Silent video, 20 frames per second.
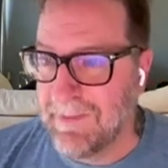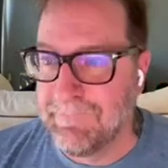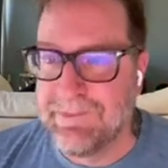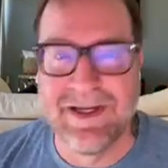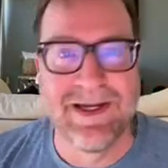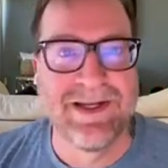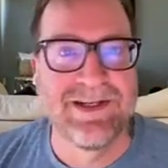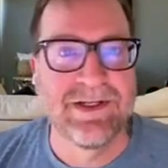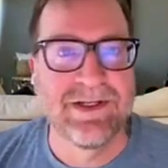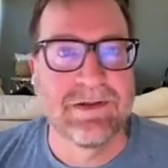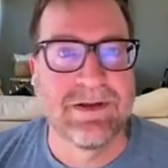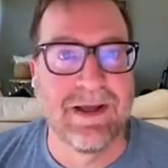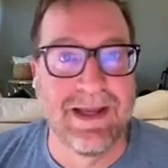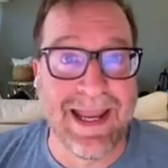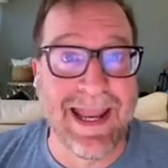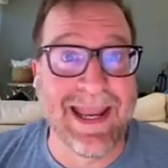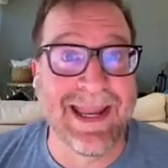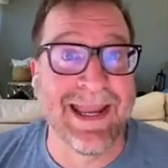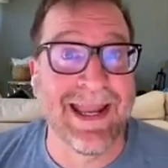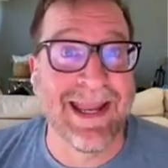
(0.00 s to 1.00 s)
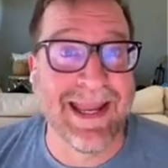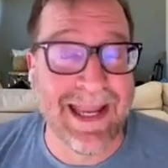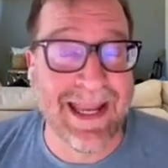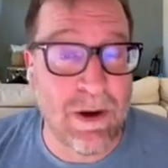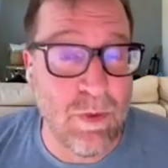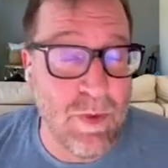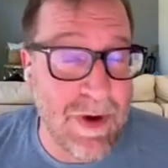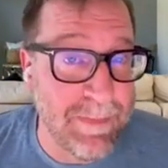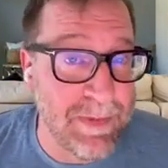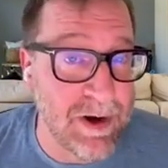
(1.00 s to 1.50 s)
pitch,
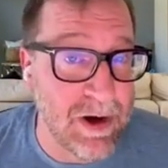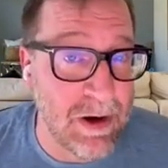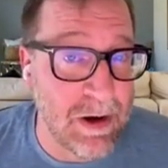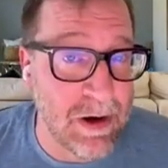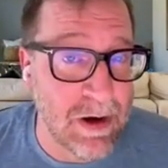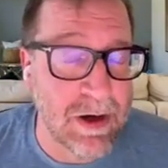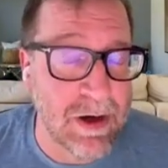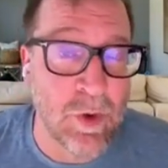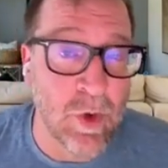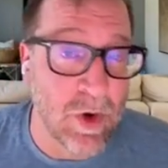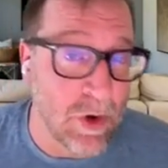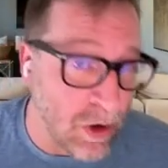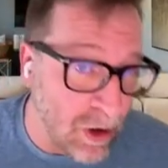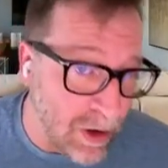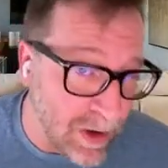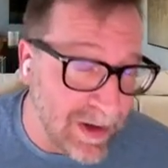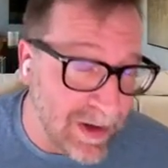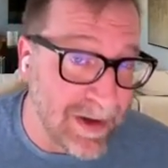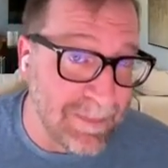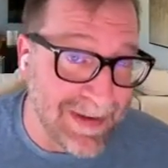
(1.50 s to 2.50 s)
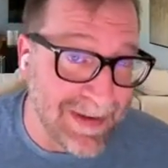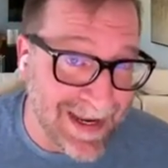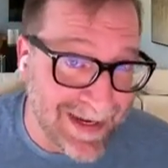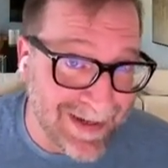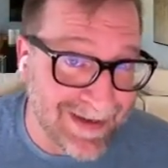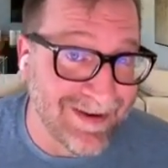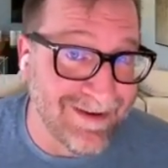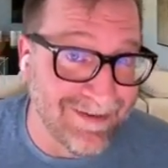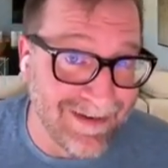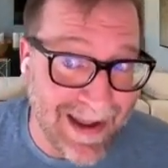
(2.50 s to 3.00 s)
aka webinar or on
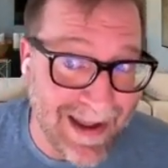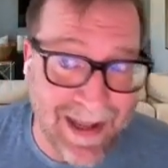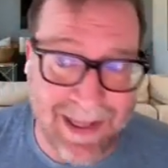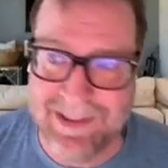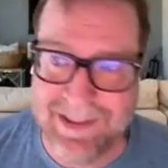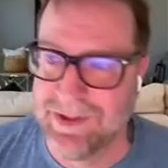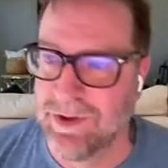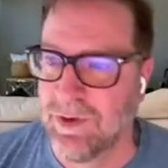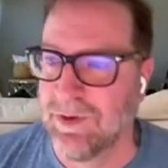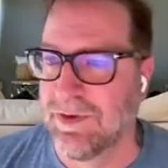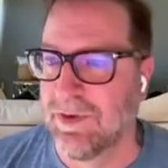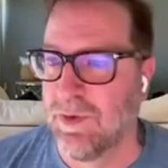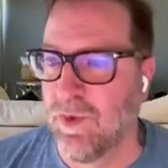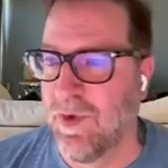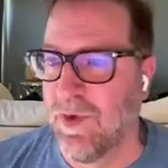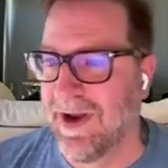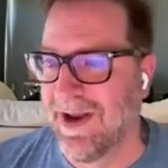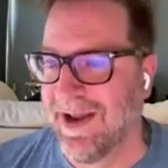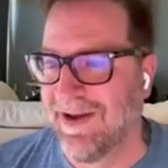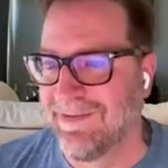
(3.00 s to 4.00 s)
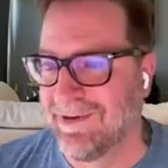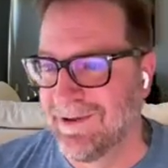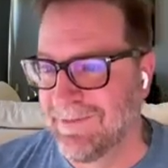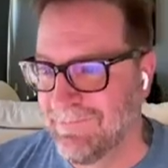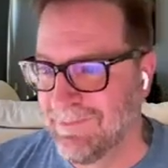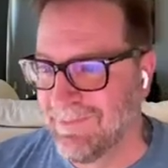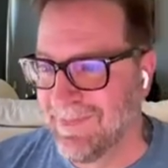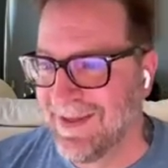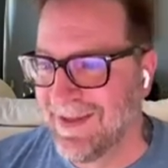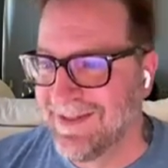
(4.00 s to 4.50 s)
demand class or whatever.
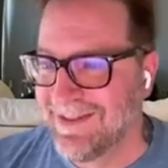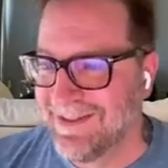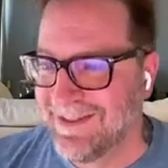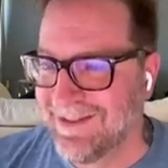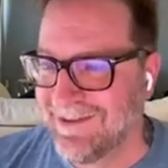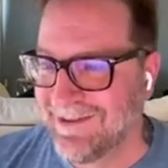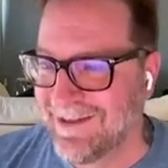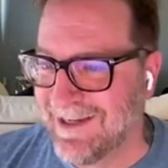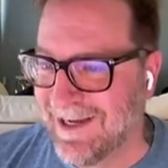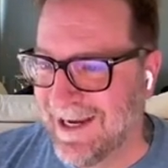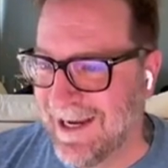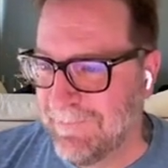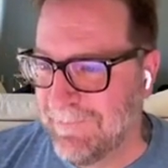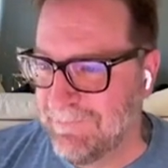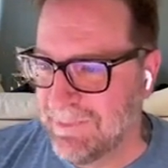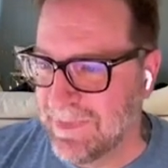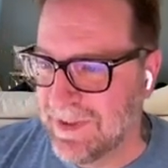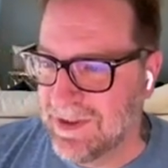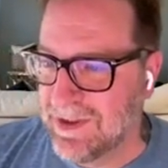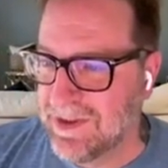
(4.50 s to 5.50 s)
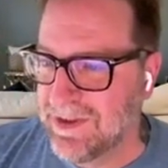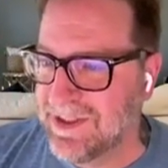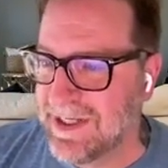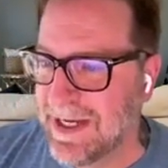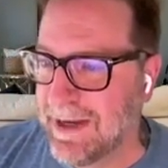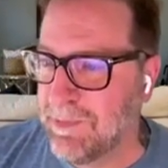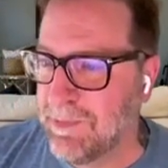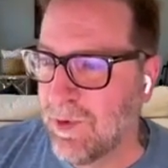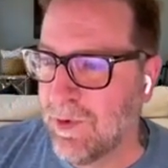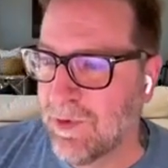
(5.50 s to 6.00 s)
Okay.
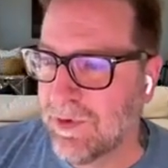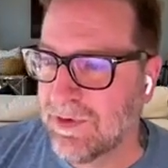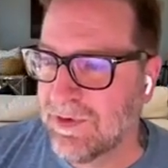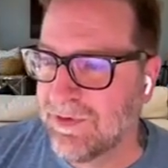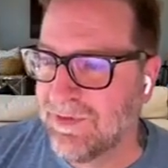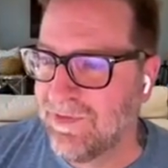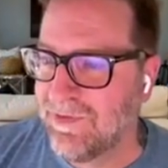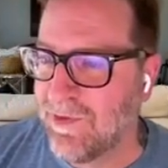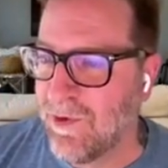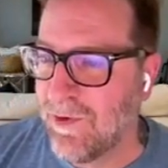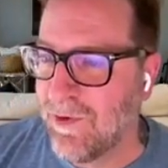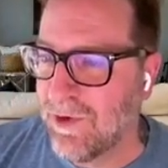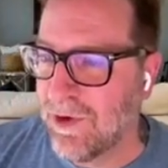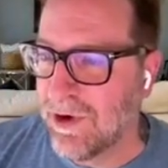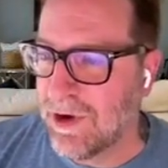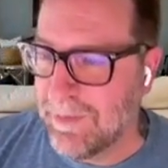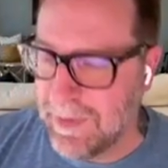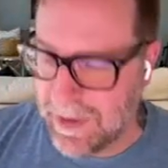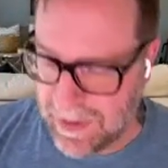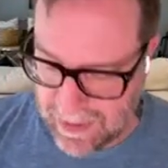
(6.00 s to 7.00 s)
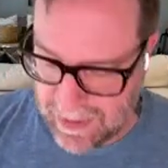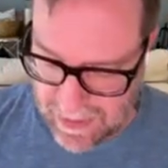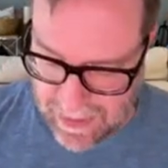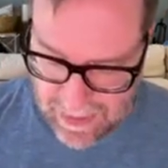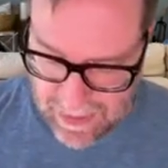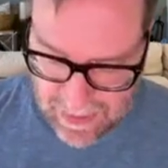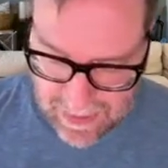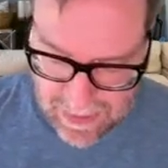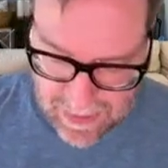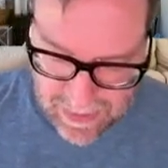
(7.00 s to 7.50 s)
Two-step order form.
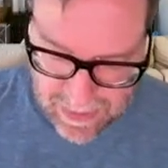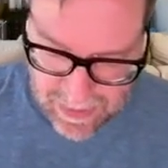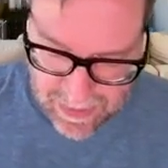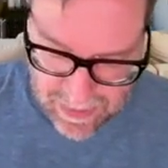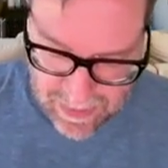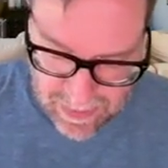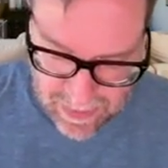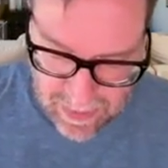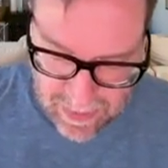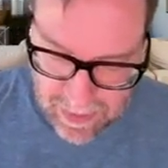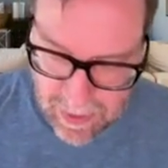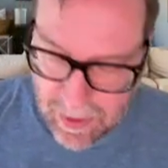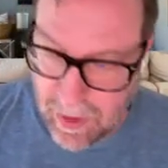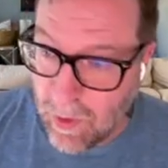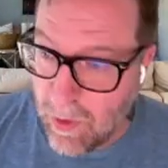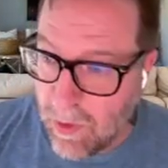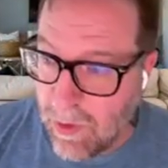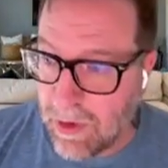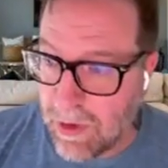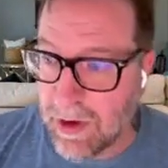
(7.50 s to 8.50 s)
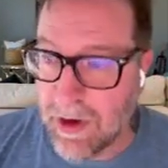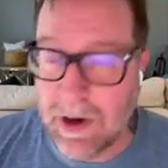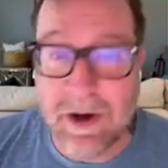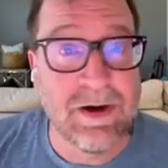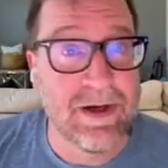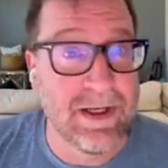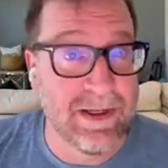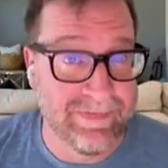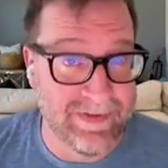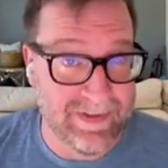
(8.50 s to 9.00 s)

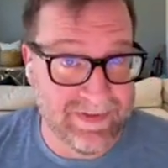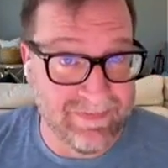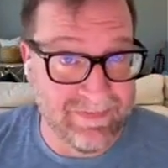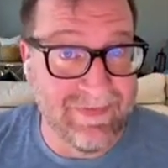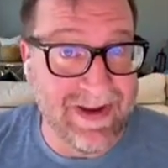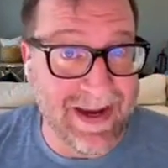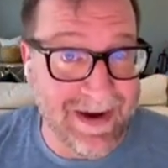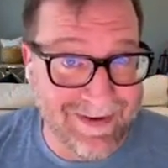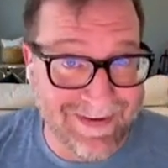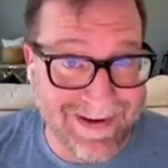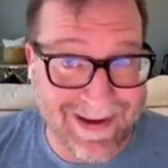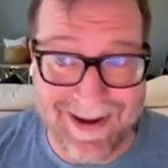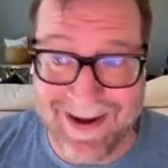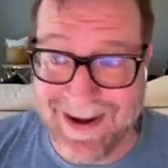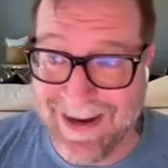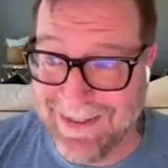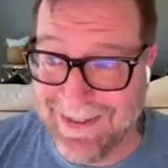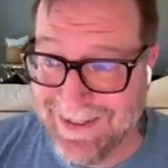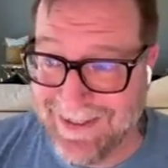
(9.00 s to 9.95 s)
Or if it's very high